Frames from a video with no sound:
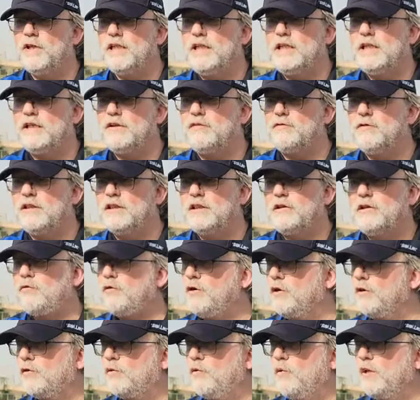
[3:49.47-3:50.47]
the
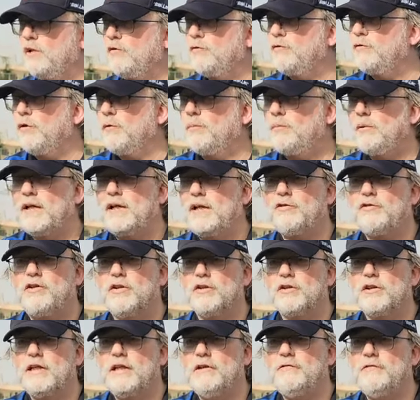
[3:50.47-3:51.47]
23 or 24 players
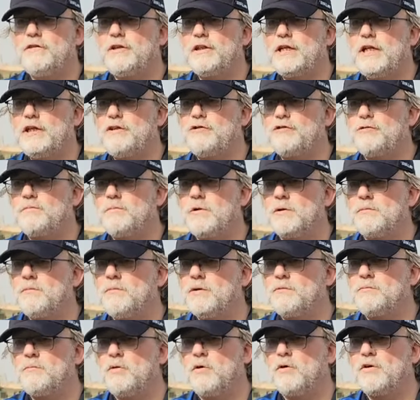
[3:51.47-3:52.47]
got an invitation, but
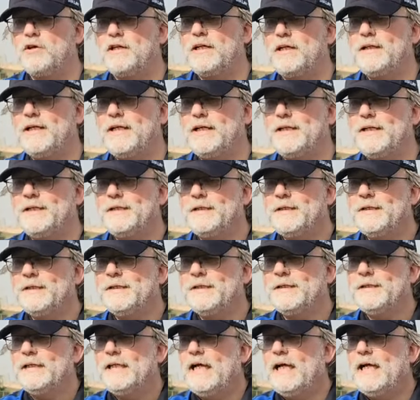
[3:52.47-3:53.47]
much more than that.
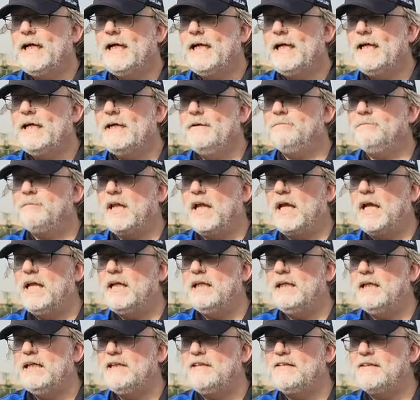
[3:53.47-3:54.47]

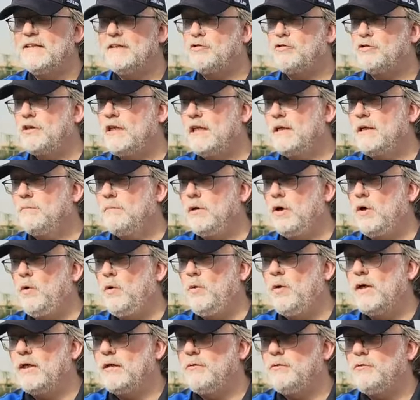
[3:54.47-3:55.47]
And it's naturally a
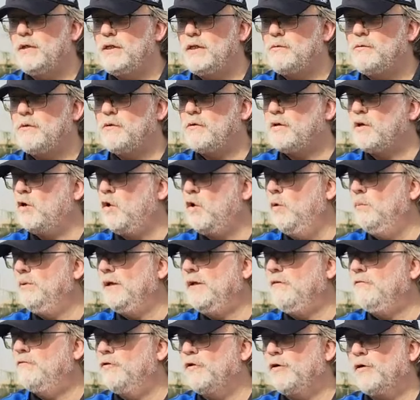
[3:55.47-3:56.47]
blow. We were
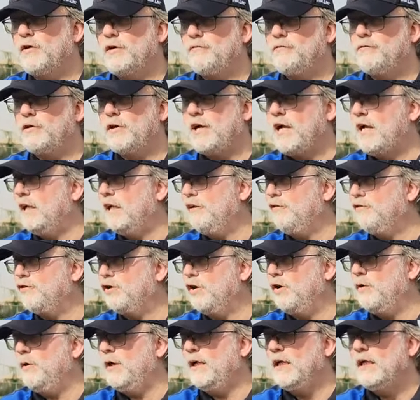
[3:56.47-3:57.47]
hoping for Ali
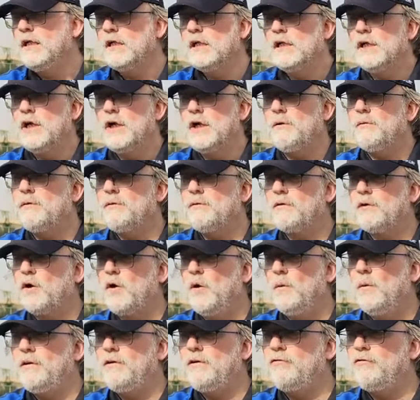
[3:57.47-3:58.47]
Sowe, we were
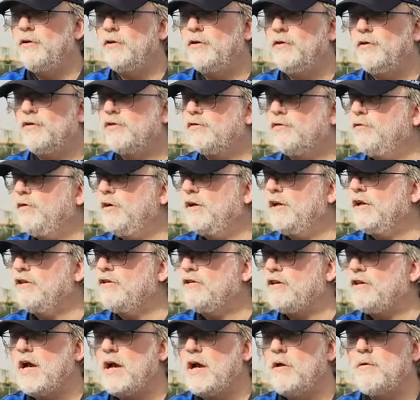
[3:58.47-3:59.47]
hoping for Yusuf
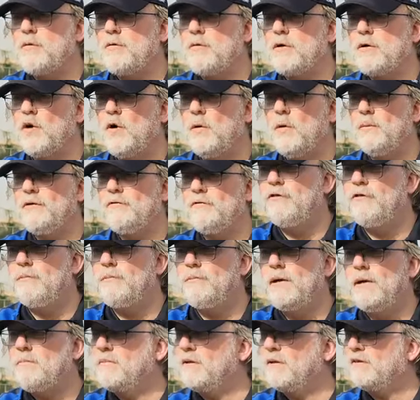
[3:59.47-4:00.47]
Anjay, we were hoping
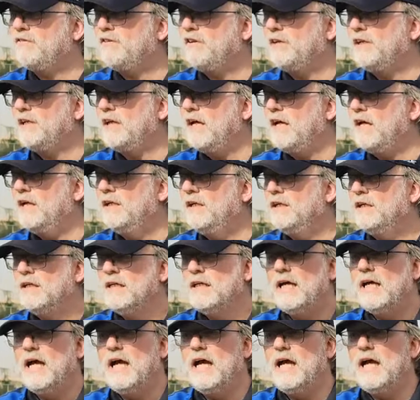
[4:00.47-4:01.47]
Bamba Sanyang,
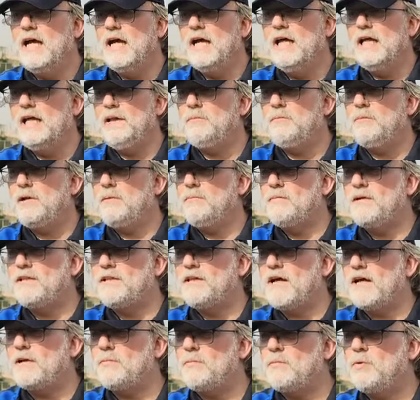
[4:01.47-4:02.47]
Ibrahima
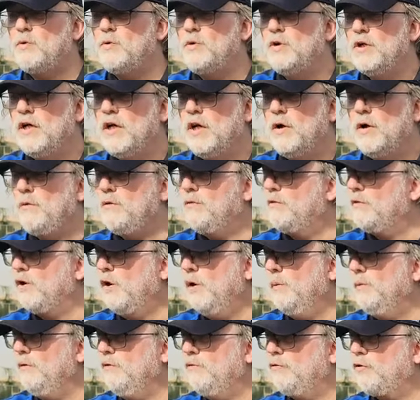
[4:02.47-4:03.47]
Darbu. We were
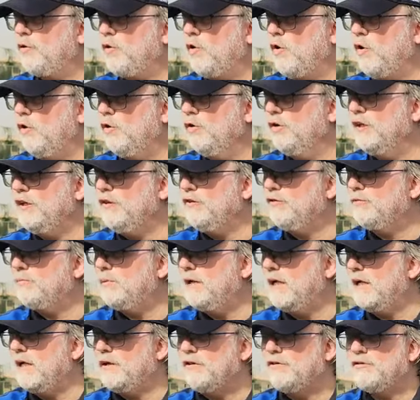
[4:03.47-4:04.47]
hoping for all these
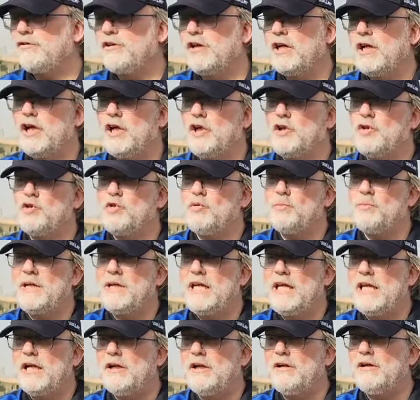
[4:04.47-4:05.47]
players to
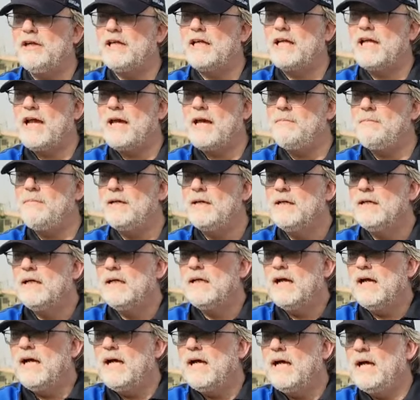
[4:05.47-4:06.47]
be here in the camp.
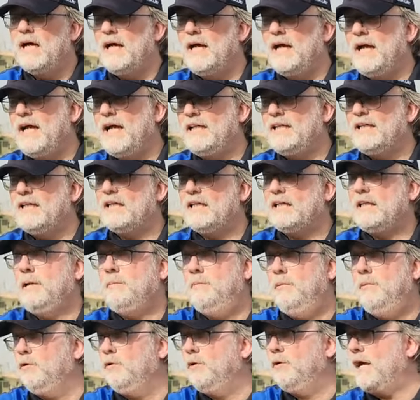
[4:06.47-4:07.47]
And that they
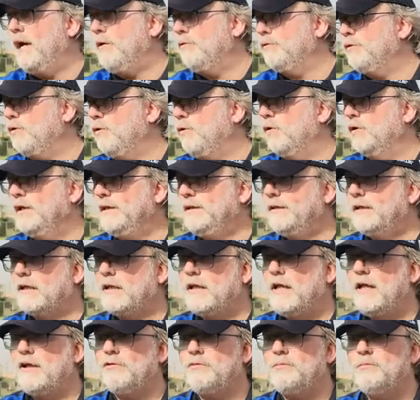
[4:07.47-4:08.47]
pulled out all in the
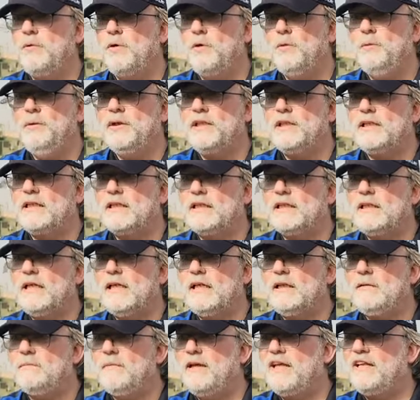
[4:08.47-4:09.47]
last moment.
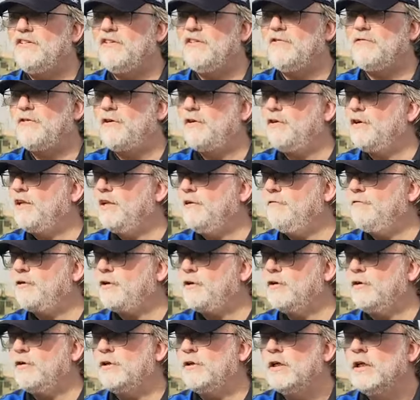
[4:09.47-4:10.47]
It makes it very
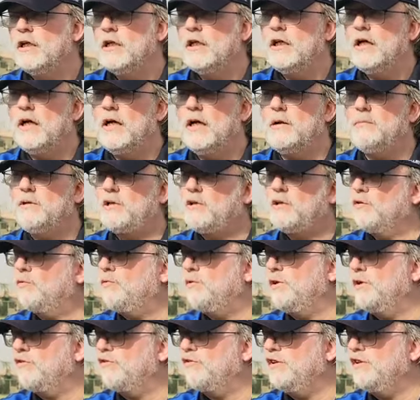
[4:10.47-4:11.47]
difficult because
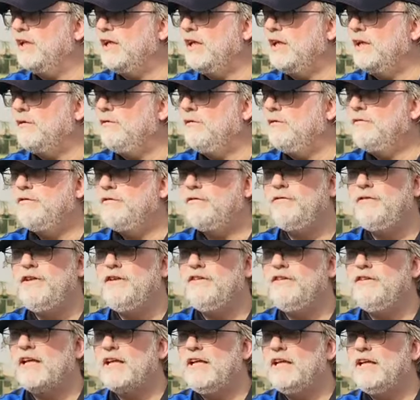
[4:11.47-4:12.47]
we are sitting here with a visa